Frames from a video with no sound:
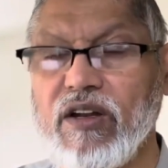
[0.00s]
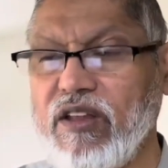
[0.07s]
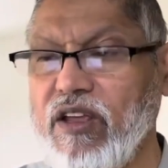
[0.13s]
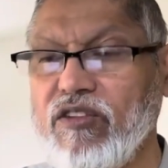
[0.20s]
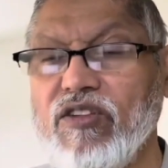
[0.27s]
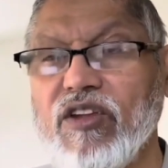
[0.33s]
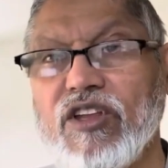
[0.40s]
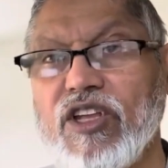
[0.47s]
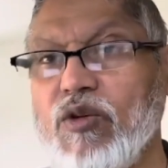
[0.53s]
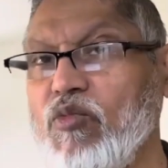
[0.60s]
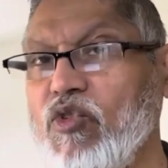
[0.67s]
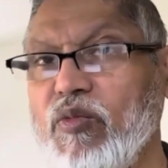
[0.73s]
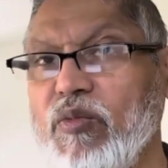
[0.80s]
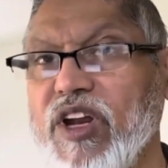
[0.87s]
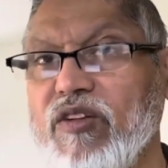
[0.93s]
There's nothing
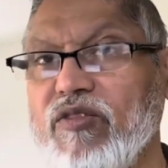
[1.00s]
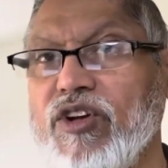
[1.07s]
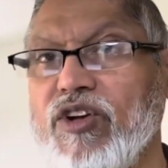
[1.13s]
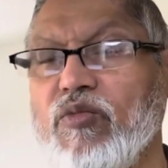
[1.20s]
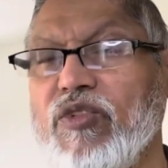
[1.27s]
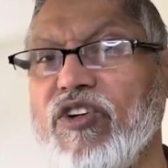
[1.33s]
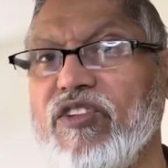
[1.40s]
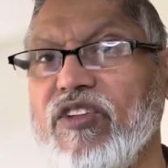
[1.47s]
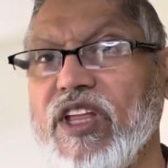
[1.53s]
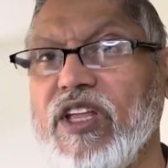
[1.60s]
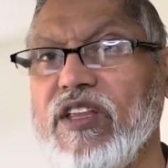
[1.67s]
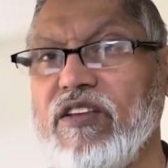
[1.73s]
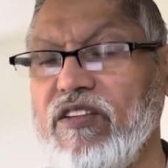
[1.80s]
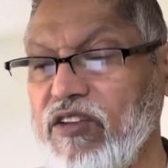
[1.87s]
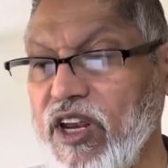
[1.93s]
more beloved to person
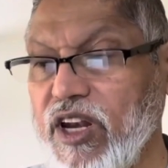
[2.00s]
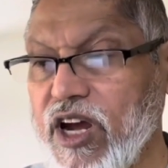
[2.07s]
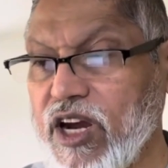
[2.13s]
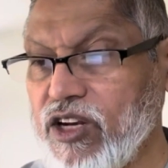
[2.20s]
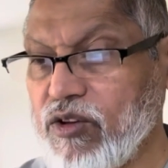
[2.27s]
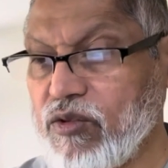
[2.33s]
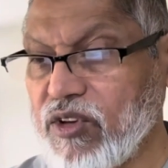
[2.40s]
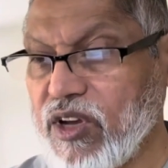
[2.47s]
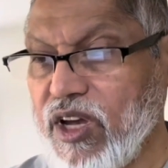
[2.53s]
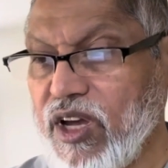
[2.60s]
than these eight items.